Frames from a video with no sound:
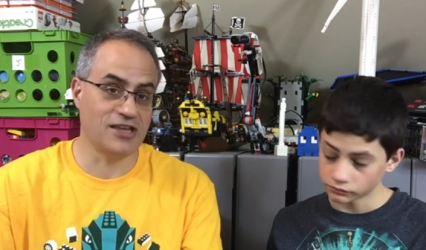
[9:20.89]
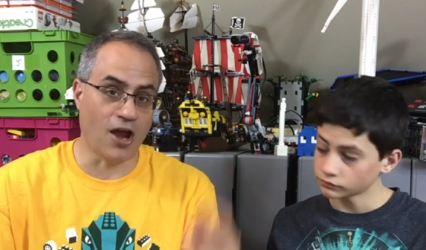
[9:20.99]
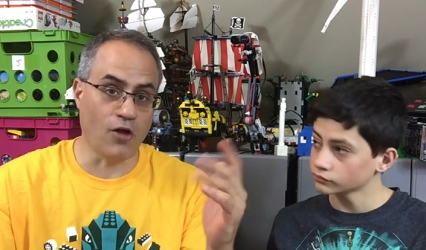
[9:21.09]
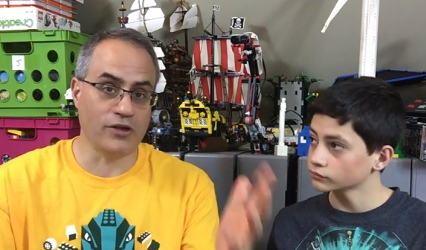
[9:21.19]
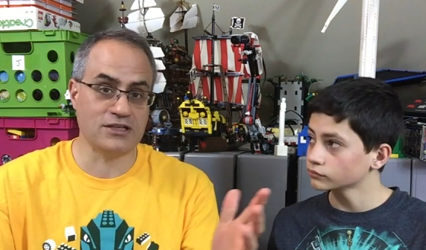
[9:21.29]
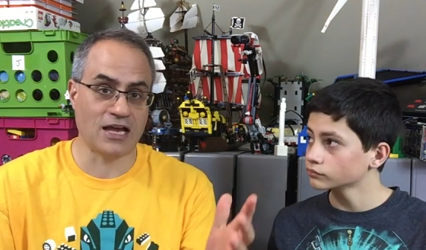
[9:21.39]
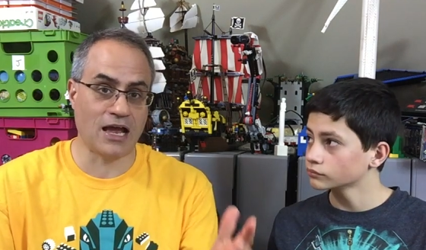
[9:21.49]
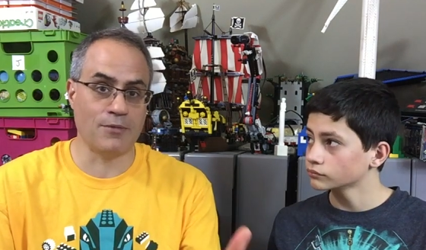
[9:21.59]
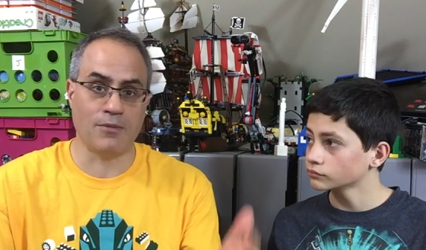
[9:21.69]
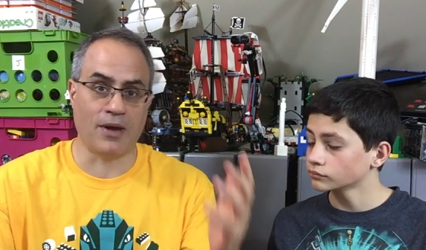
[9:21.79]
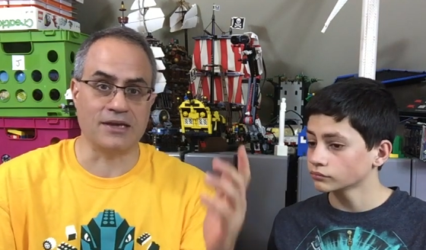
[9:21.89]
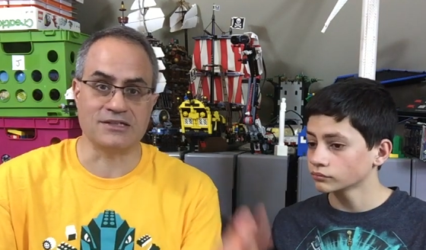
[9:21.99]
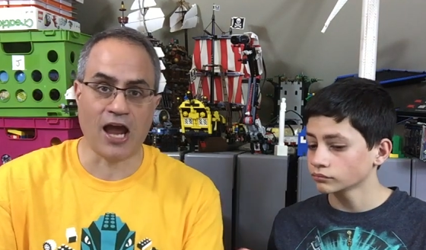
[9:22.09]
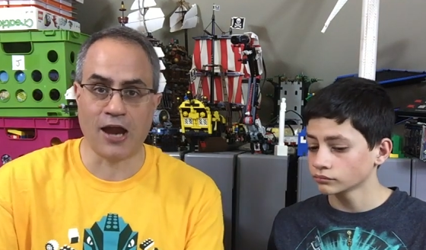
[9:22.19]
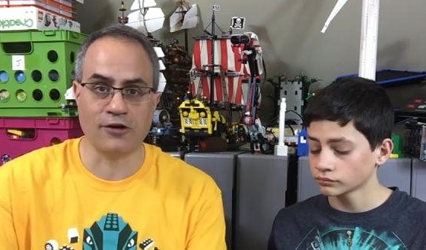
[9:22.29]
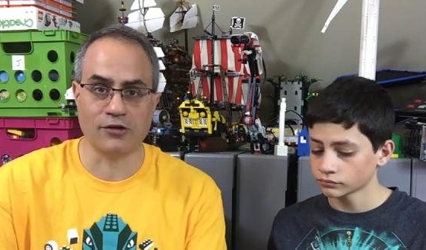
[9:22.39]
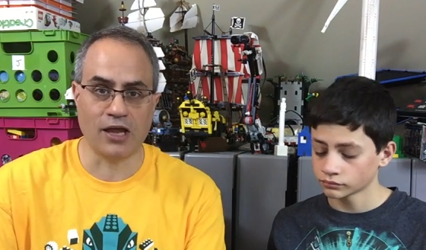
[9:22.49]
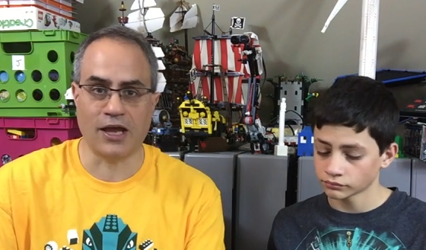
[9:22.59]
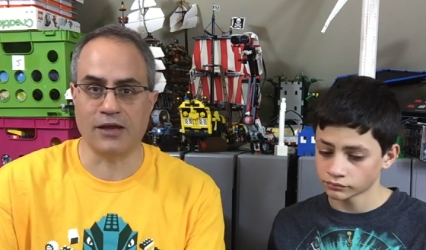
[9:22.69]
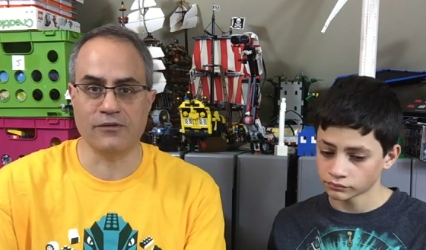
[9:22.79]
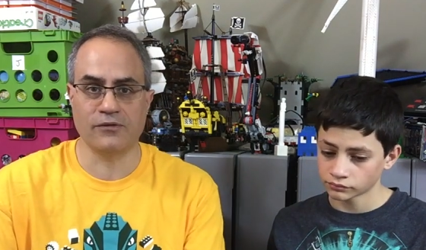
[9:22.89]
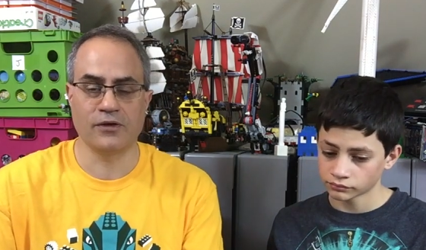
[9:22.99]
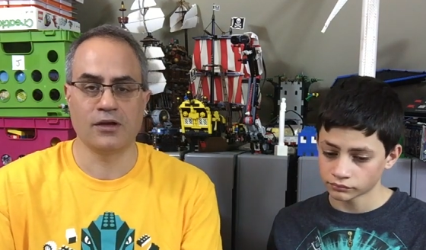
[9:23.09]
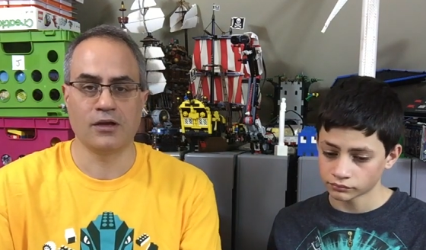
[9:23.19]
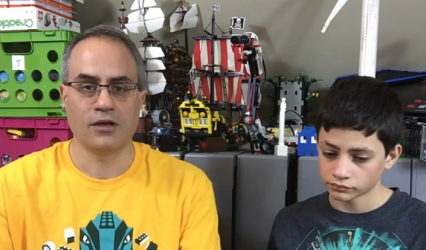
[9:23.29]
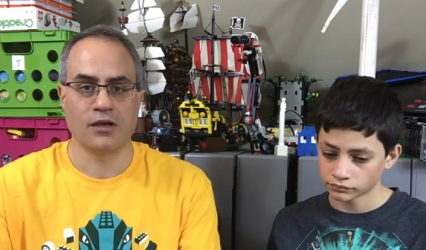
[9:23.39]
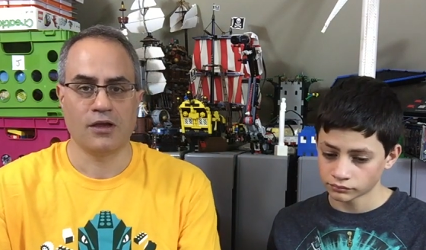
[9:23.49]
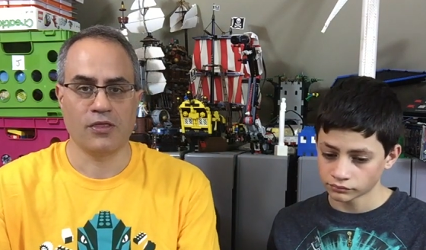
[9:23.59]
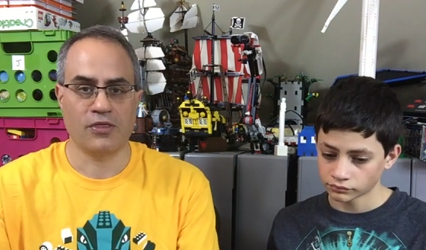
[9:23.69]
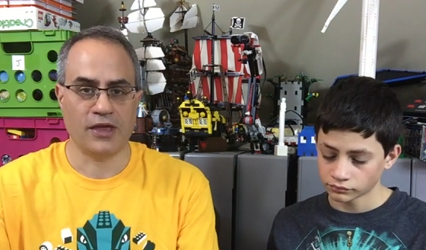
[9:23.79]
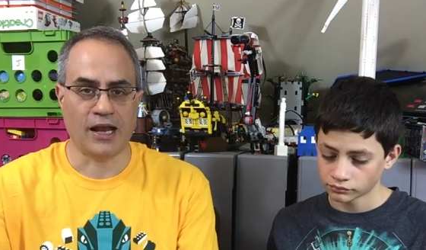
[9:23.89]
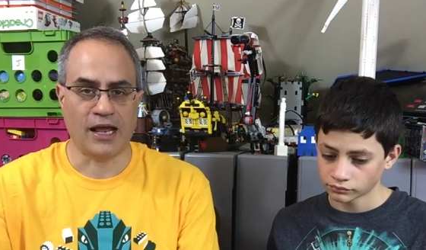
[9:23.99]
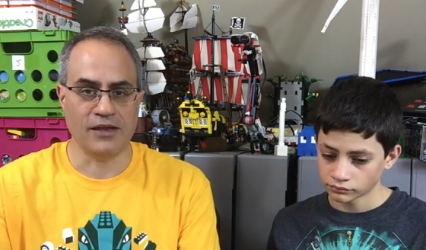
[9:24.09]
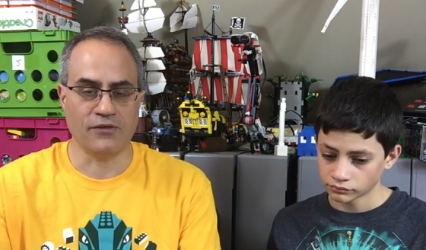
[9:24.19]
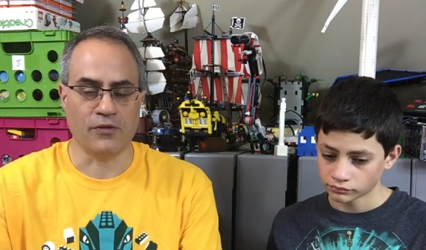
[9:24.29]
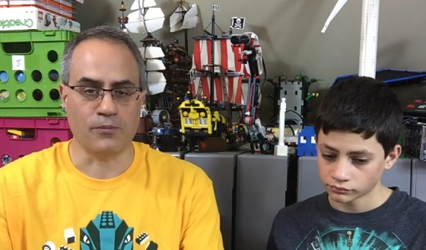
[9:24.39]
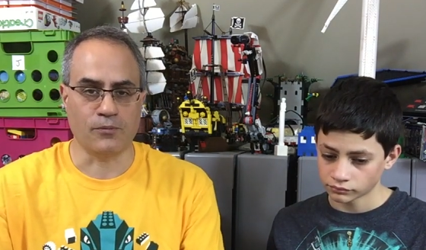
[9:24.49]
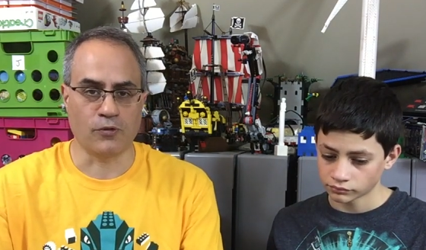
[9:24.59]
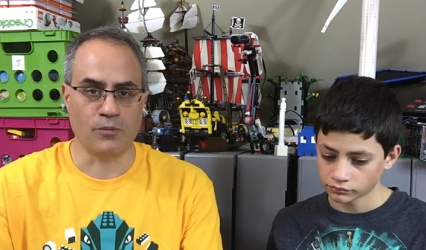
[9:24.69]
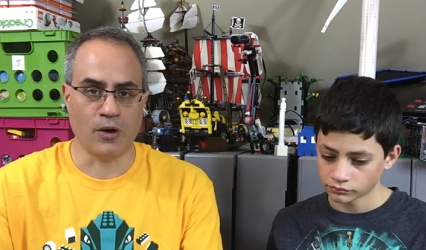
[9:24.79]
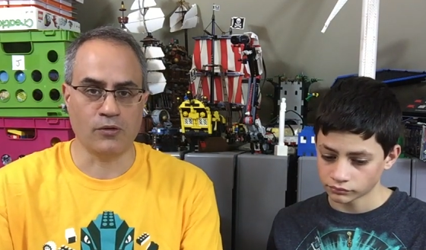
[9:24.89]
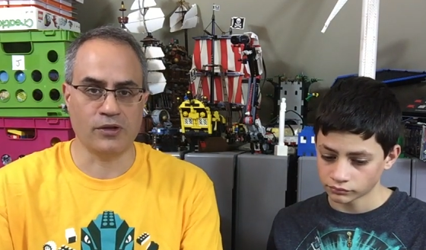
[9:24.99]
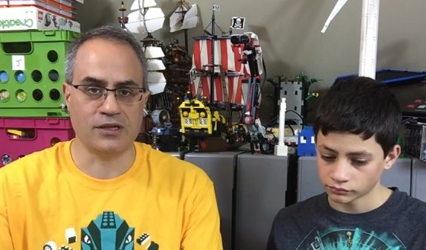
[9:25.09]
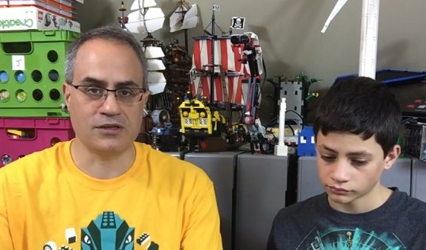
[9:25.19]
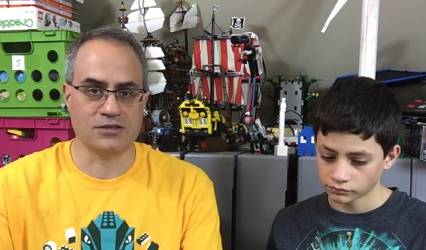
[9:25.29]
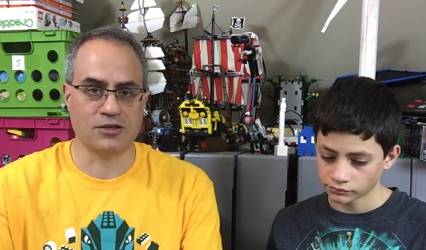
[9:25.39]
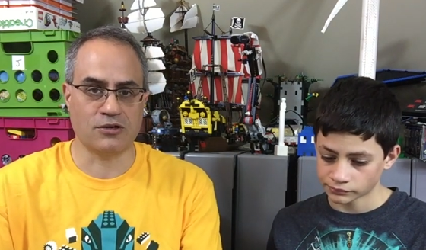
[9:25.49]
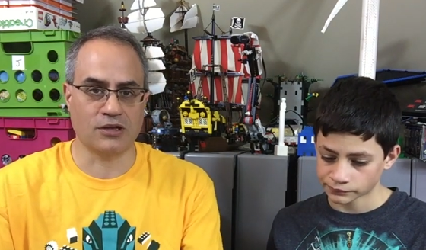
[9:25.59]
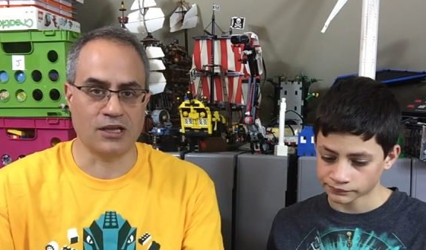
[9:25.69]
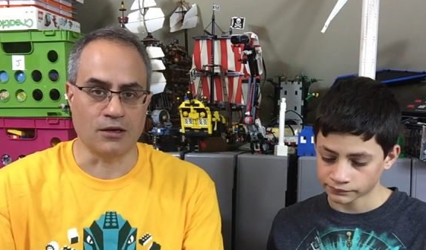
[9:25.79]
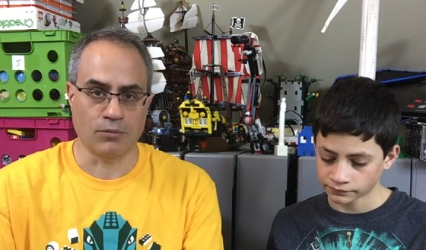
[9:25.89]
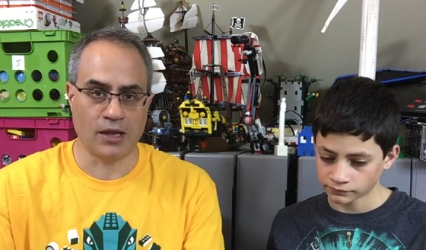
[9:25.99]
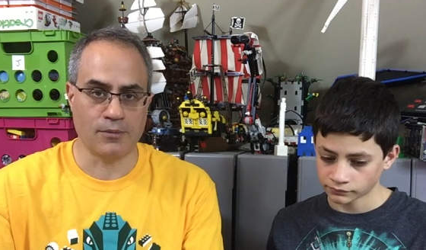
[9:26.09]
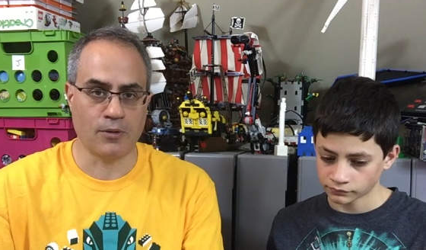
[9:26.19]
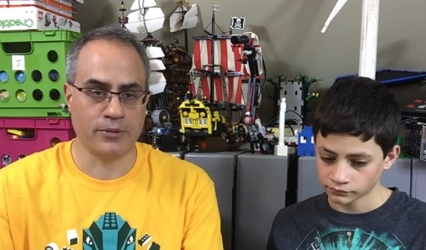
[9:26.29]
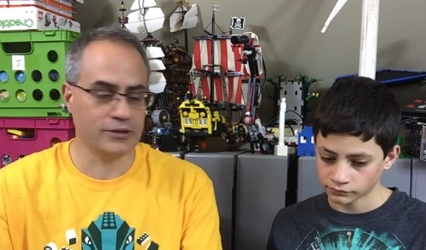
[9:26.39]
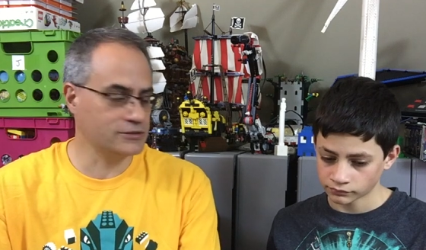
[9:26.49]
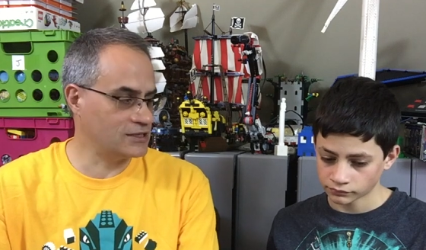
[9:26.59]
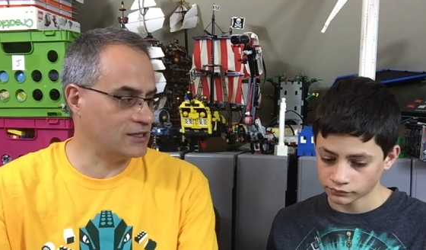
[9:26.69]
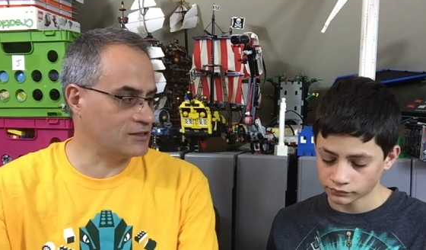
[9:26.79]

Speaker 1: the only time in my entire life that I even remotely considered getting a Playmobil set.